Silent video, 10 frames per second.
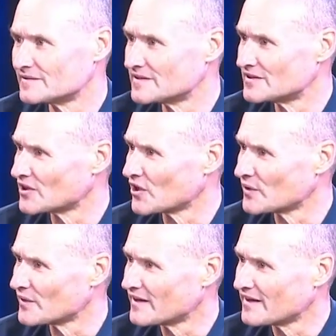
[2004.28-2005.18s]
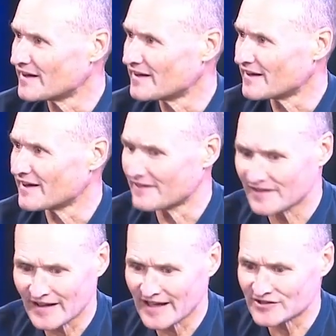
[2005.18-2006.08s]

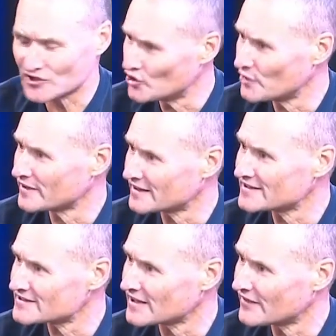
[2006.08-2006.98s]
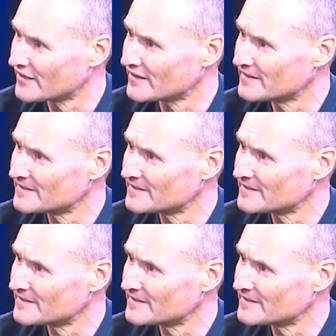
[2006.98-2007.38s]
as a human can suffer.